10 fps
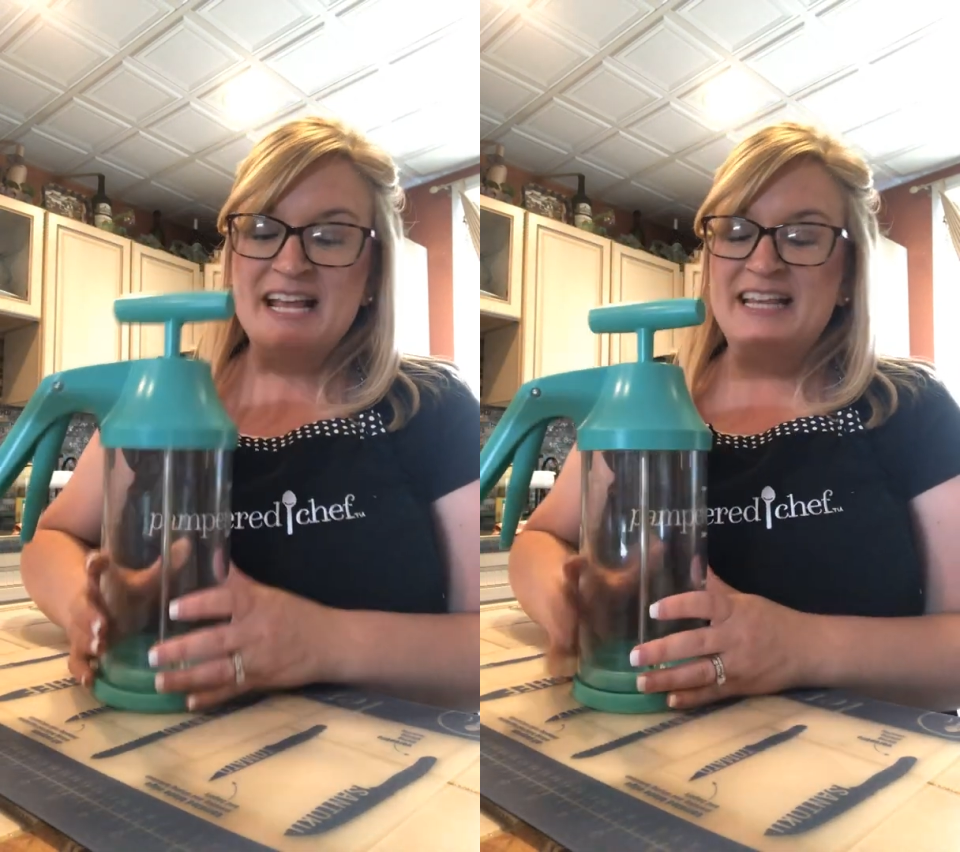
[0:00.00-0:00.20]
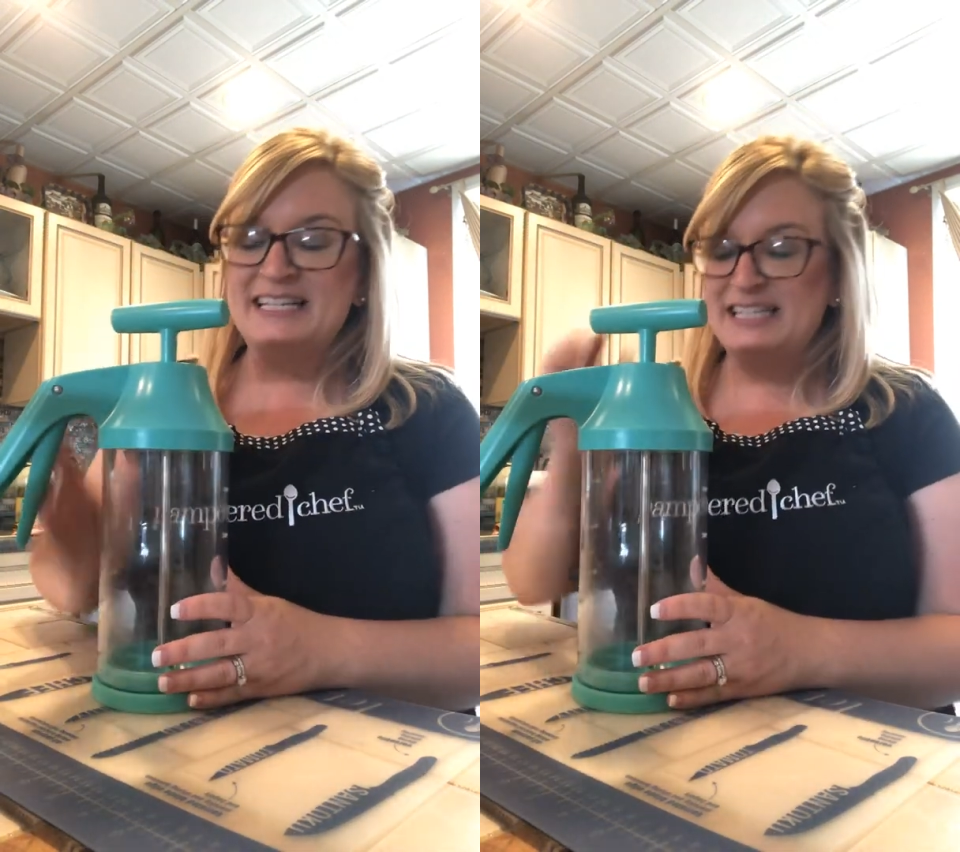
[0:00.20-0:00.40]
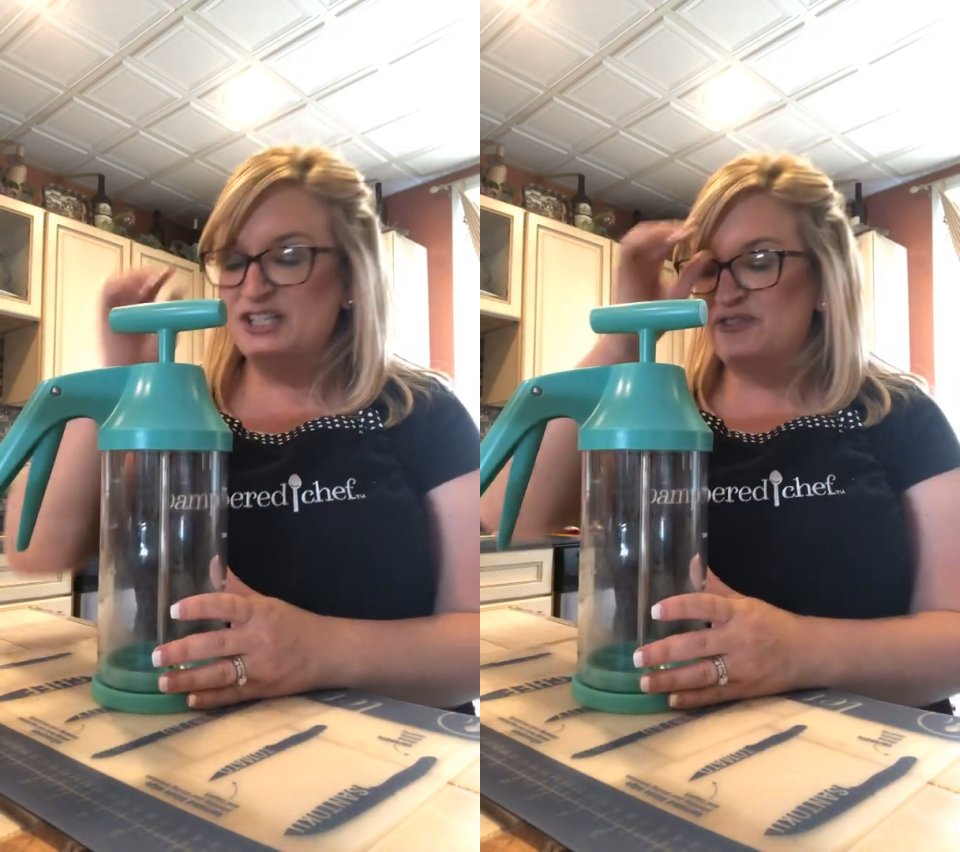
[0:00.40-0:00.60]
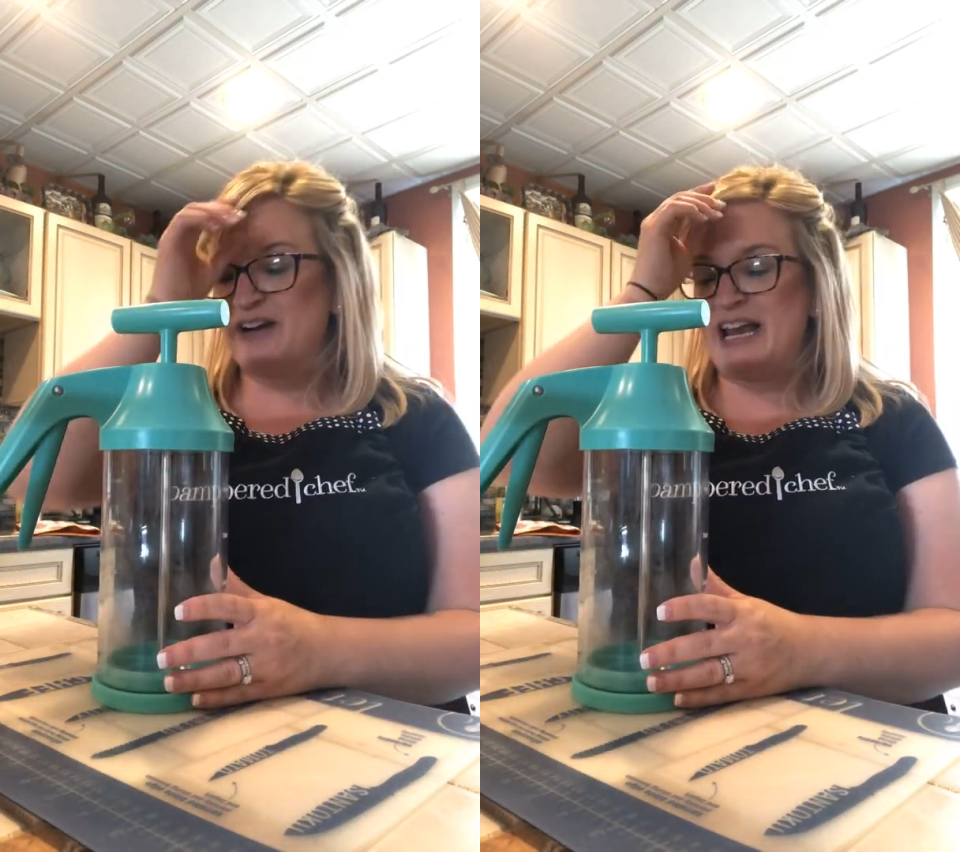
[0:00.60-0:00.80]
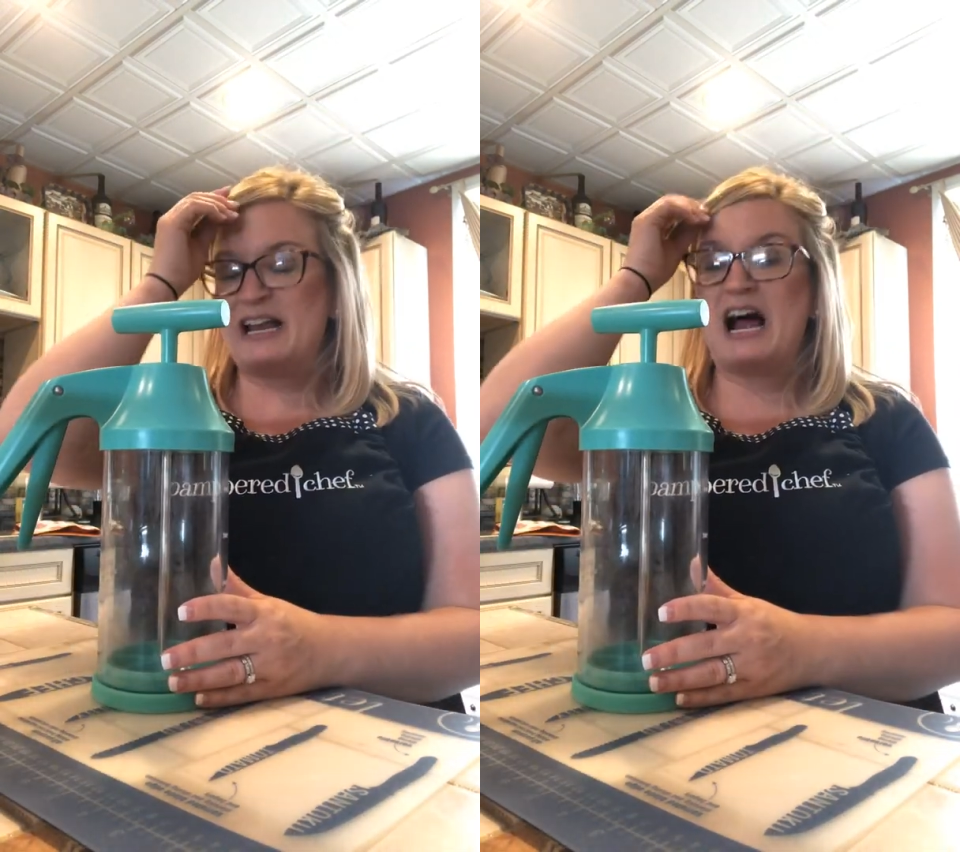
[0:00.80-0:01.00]
This is
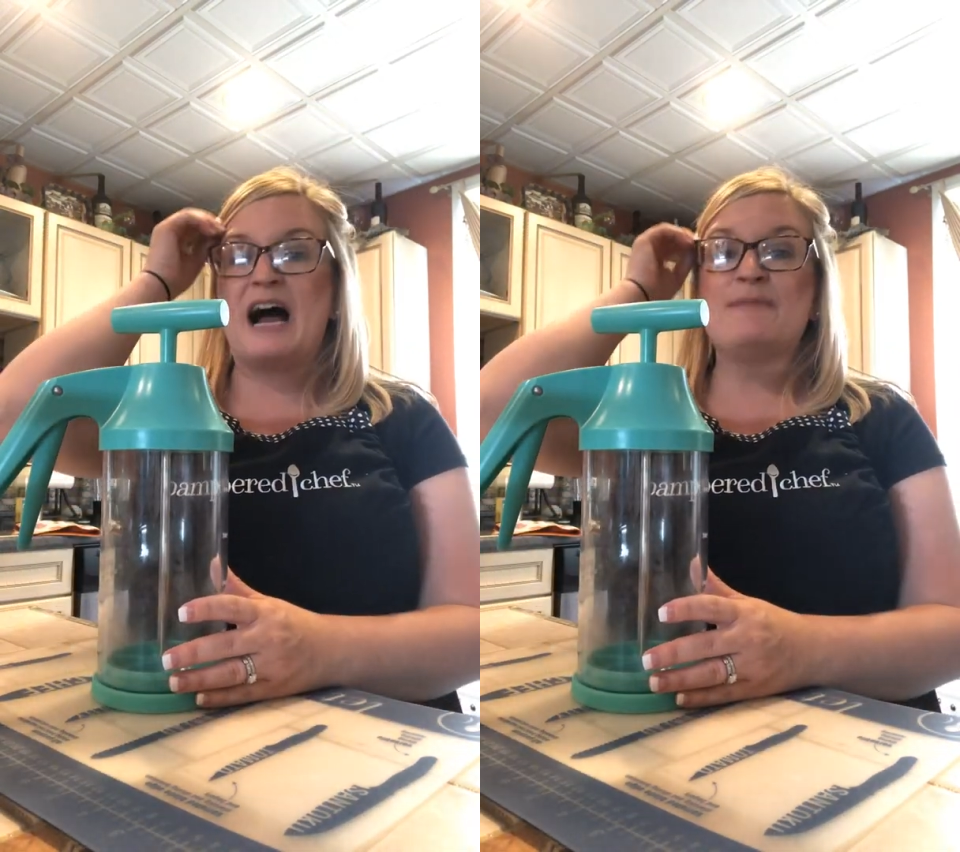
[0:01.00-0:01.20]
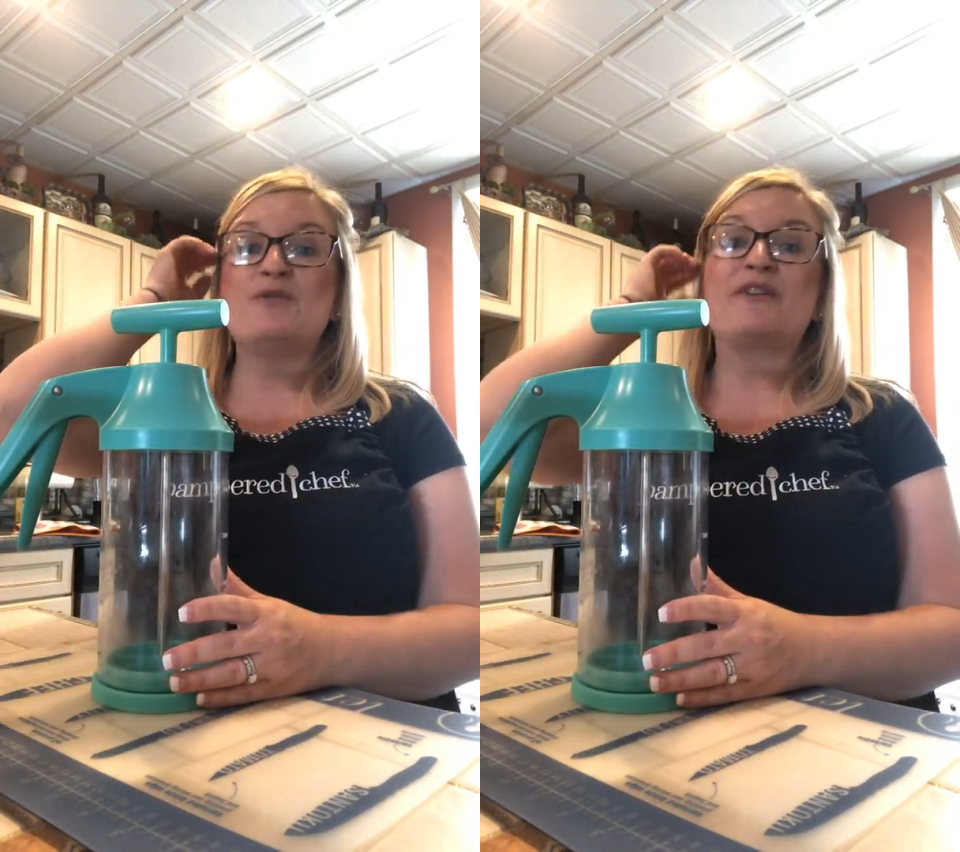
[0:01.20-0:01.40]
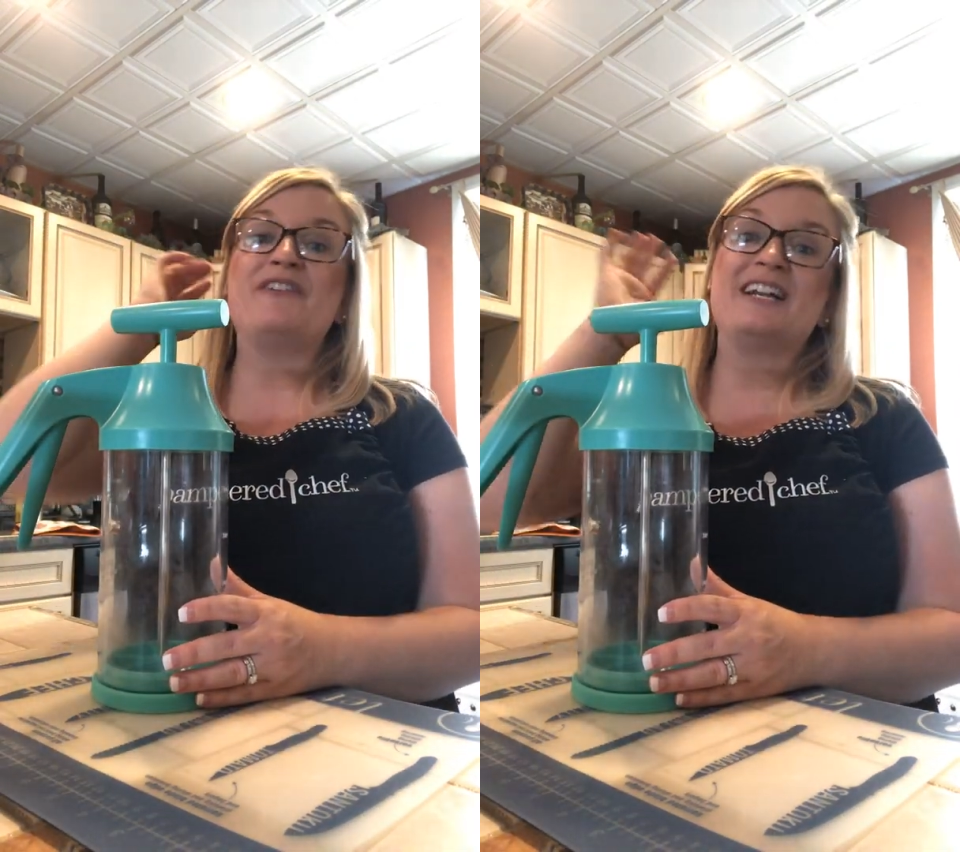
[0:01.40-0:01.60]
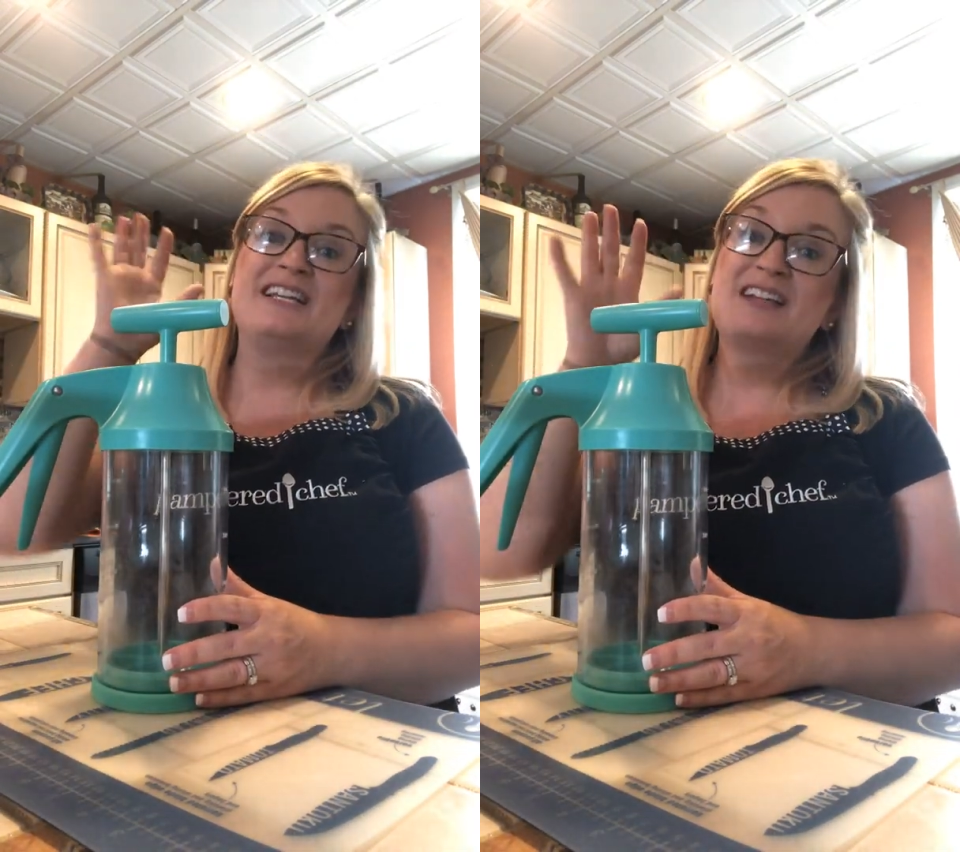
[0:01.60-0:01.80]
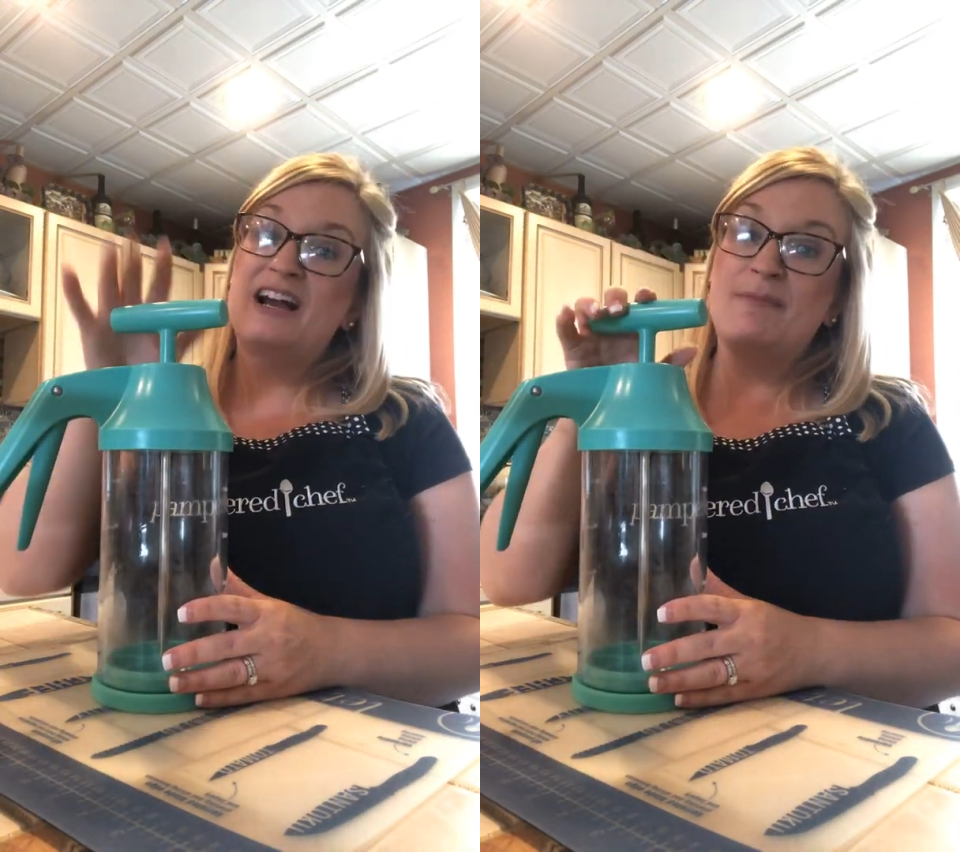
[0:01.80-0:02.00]
great. You could fit an
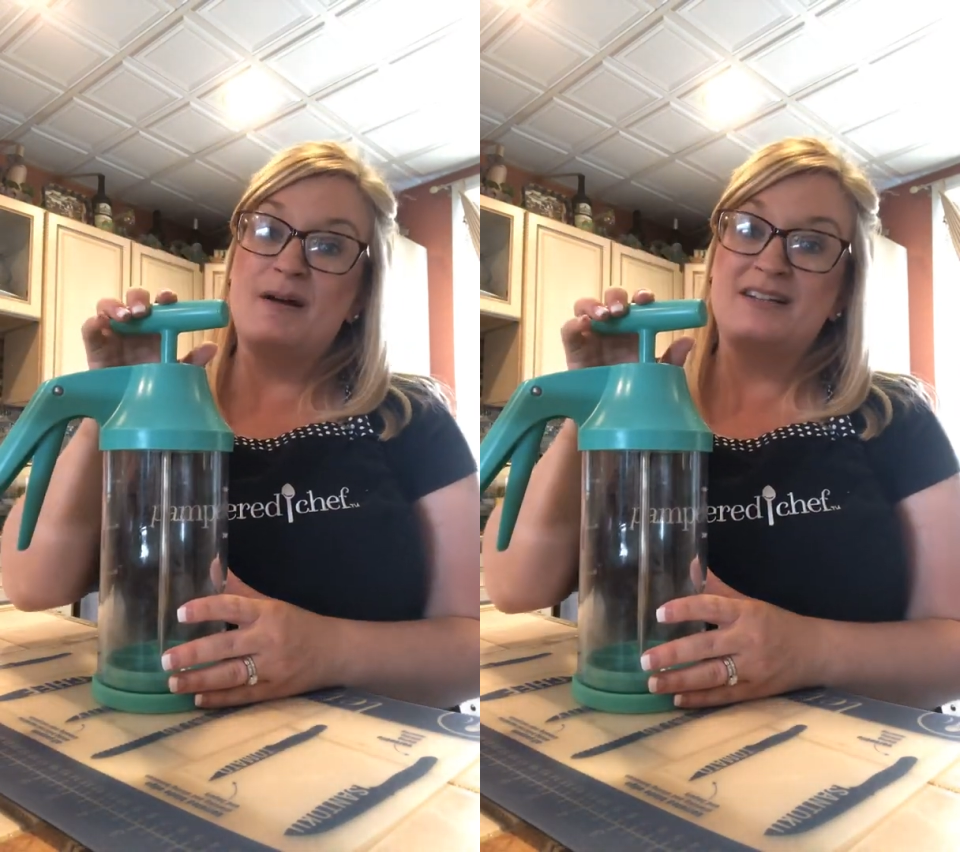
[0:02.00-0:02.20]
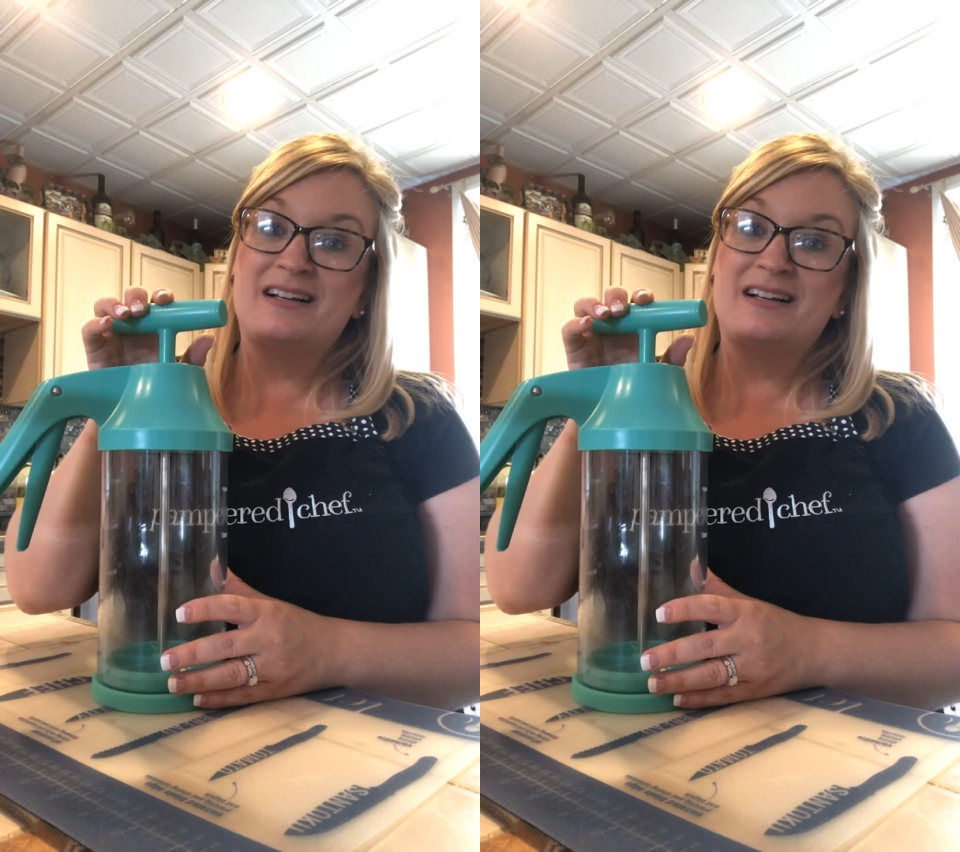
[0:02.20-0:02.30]
entire box